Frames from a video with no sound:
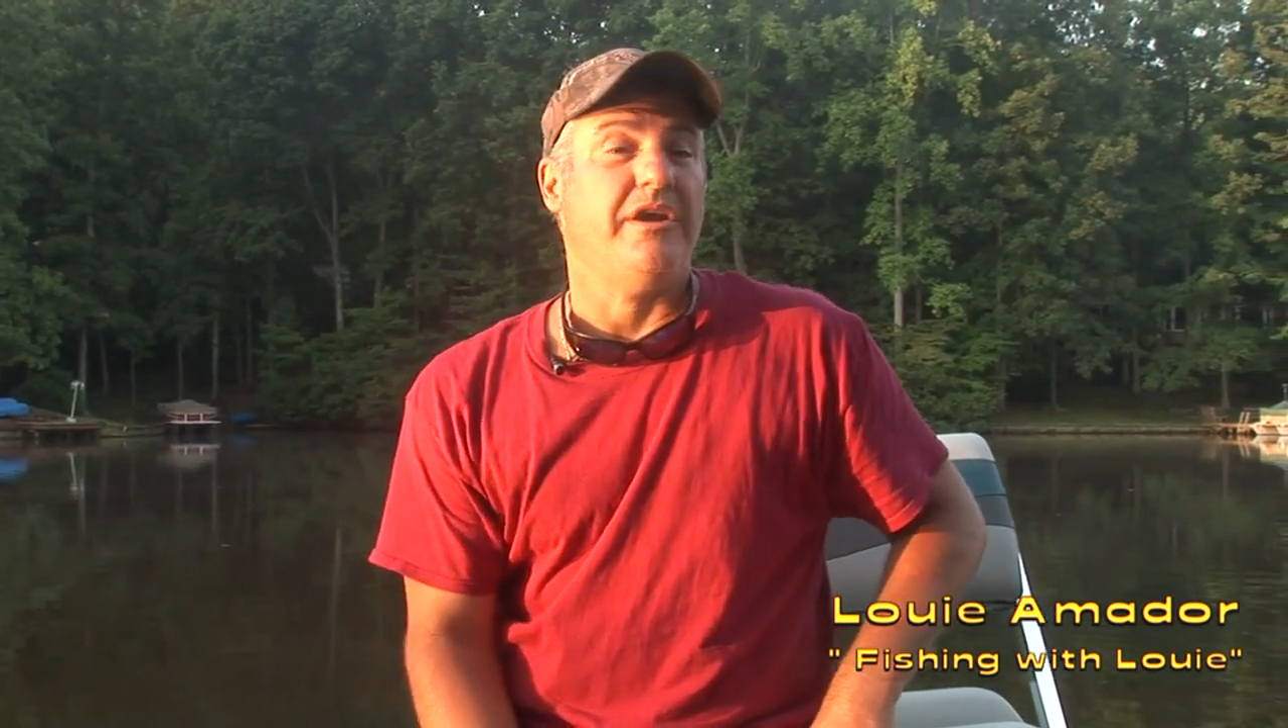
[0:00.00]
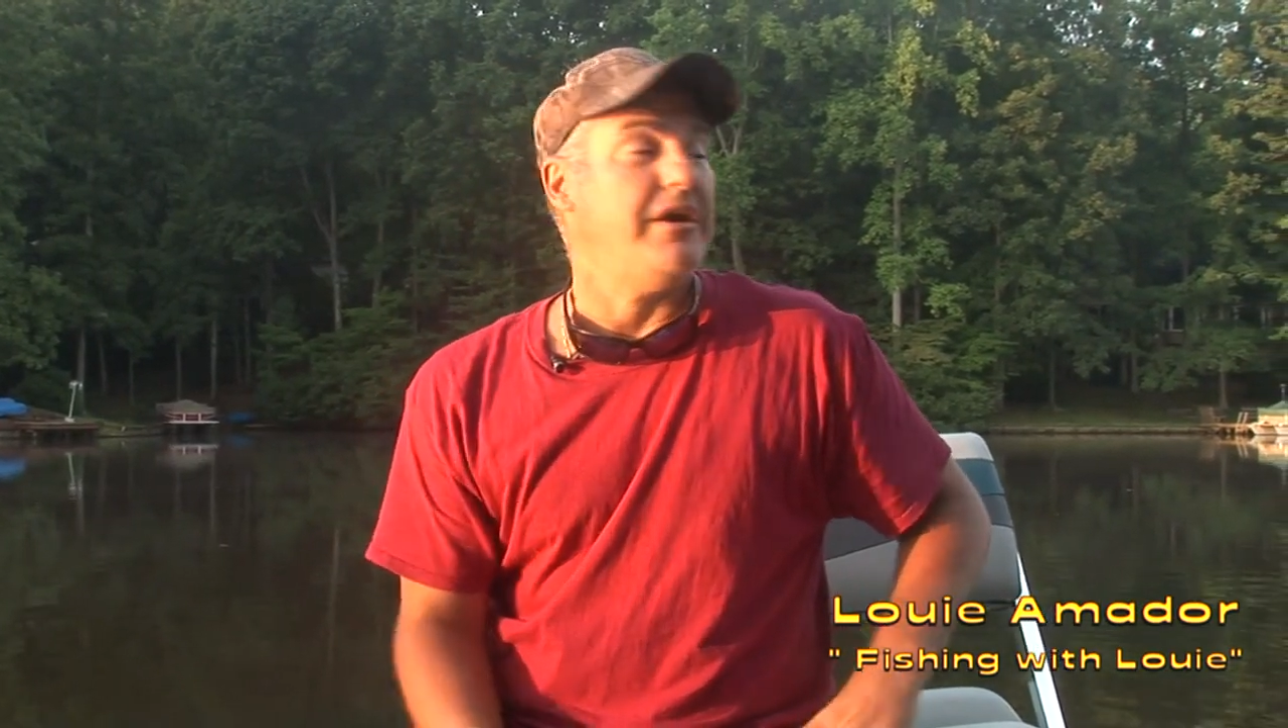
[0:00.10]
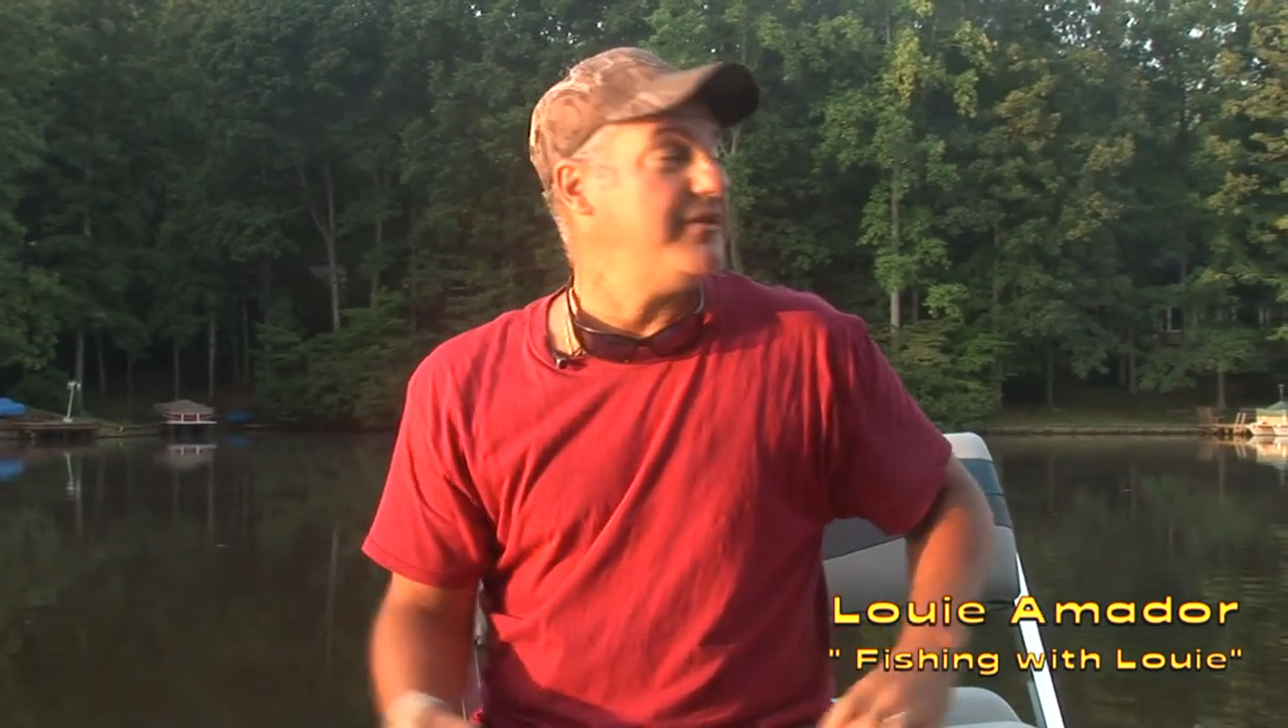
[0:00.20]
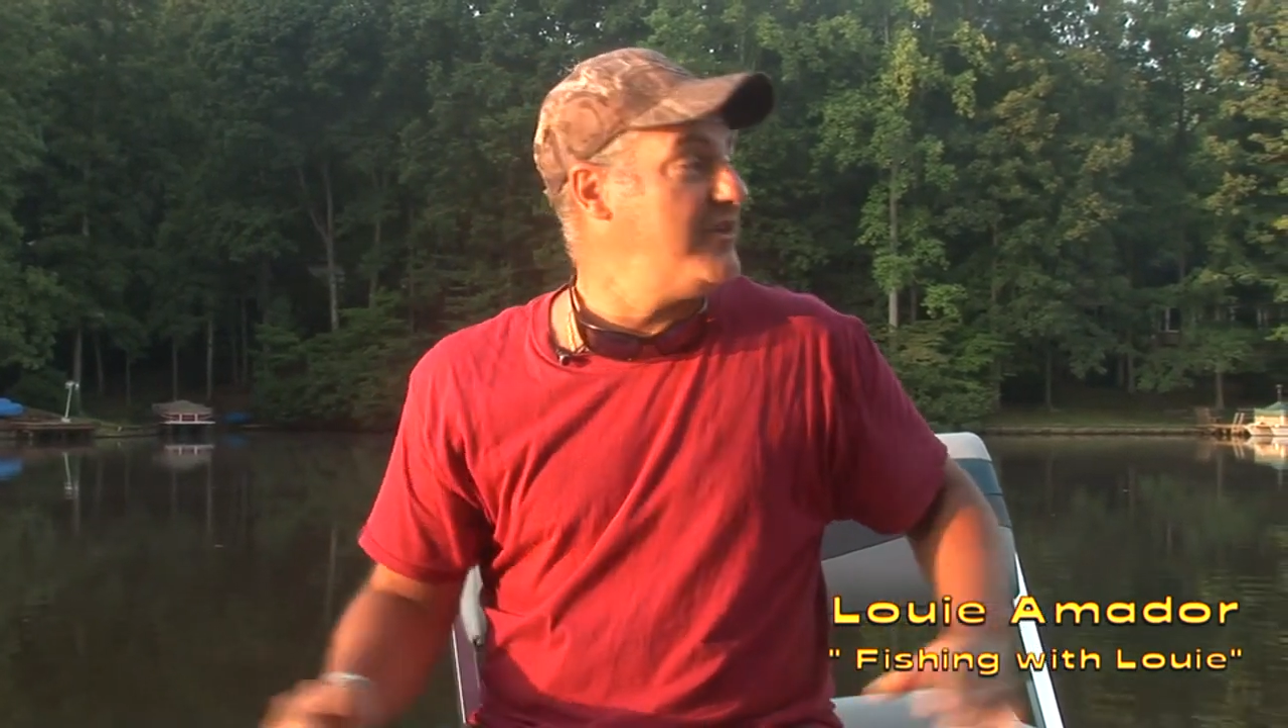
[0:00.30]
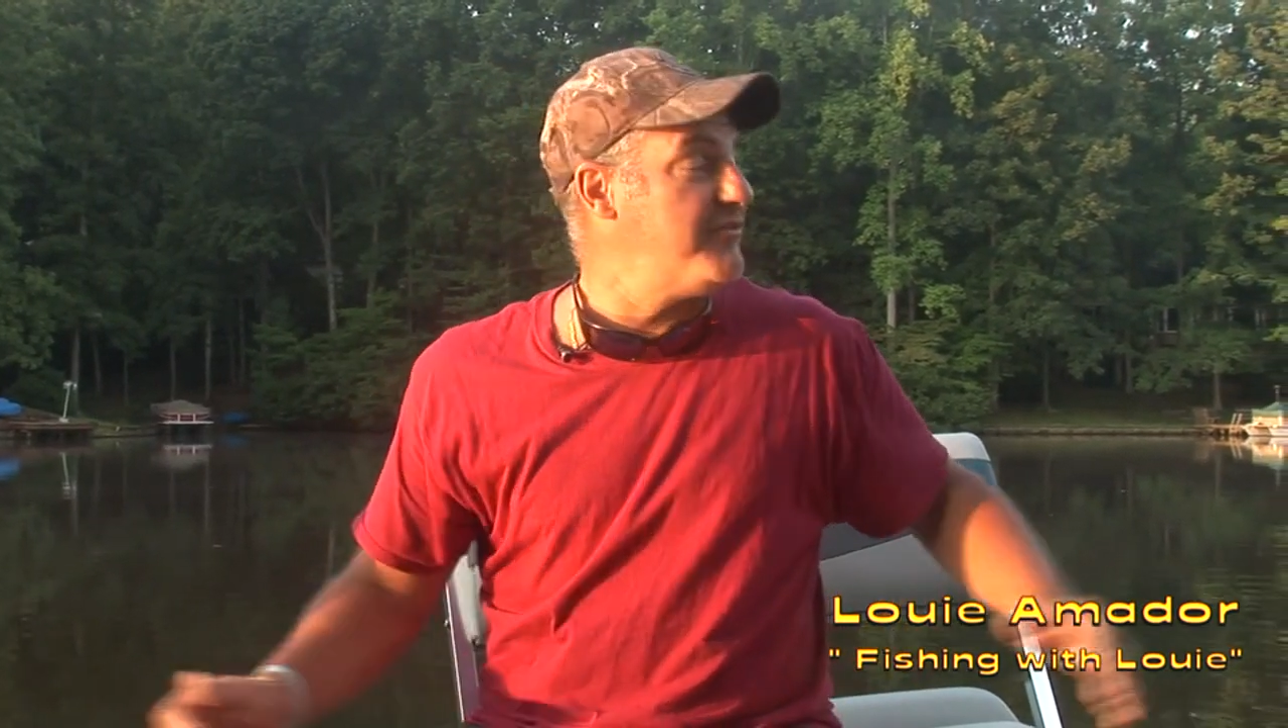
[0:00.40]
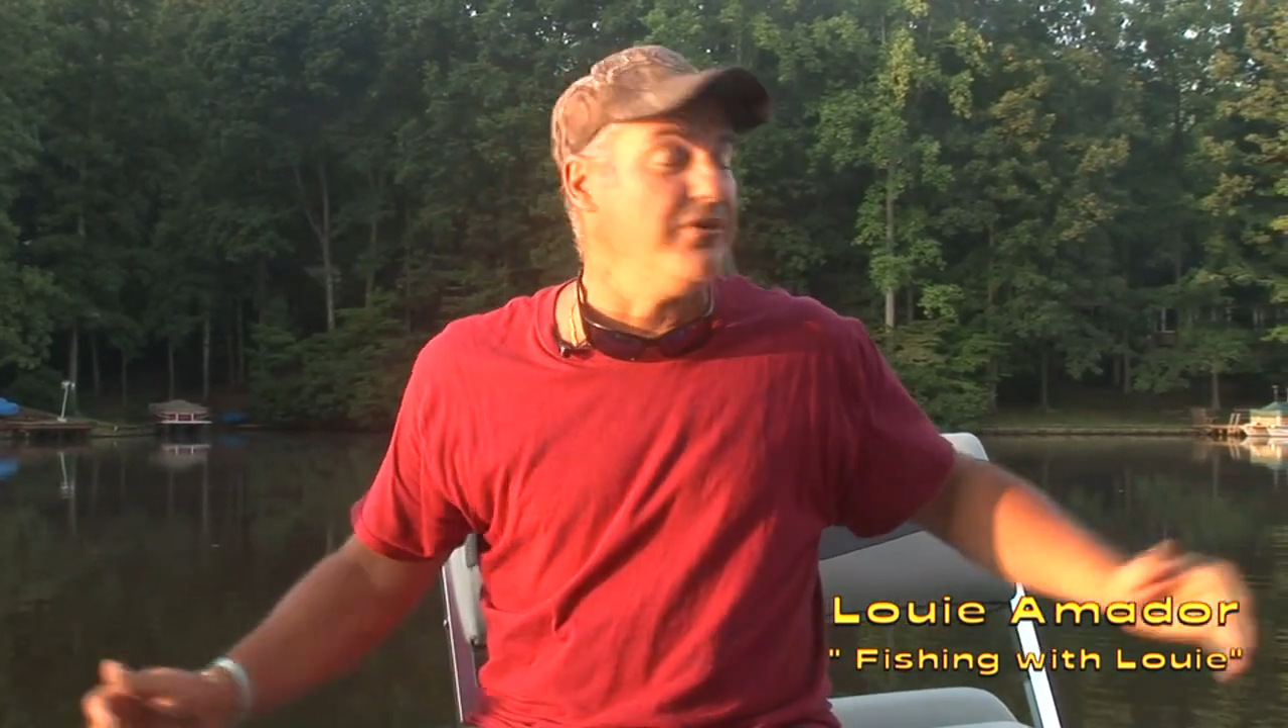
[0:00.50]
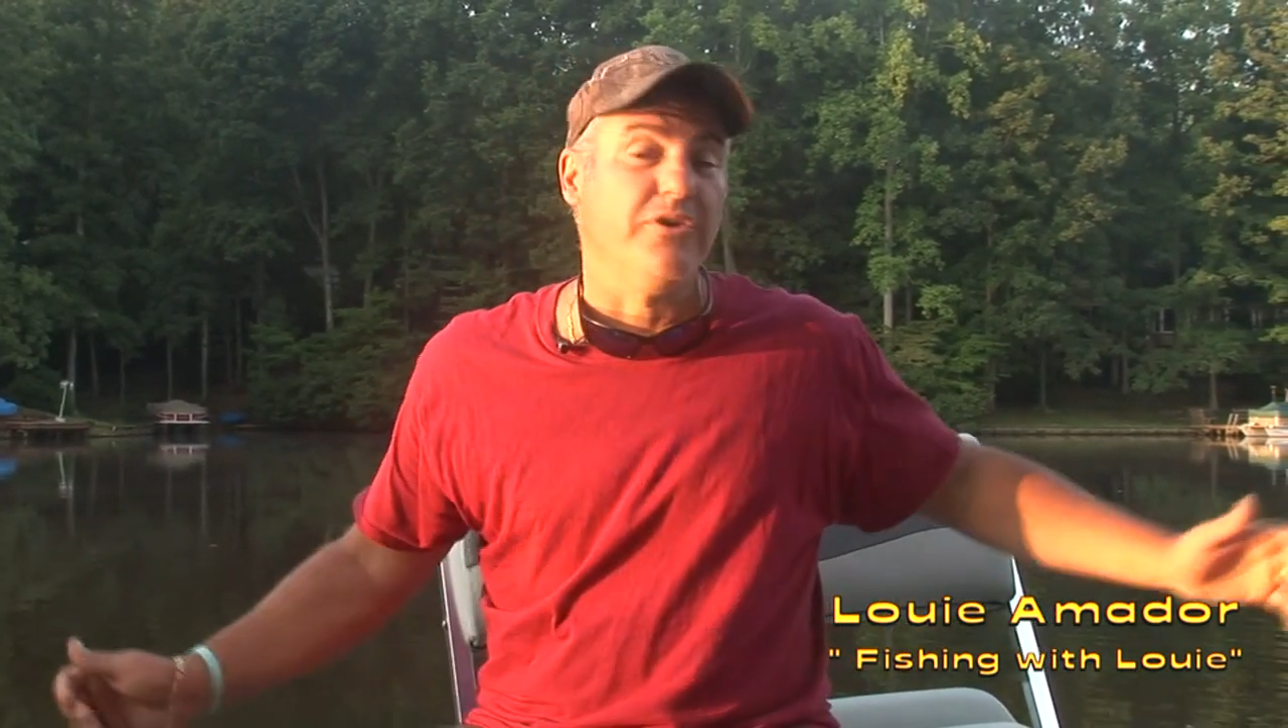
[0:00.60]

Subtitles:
a different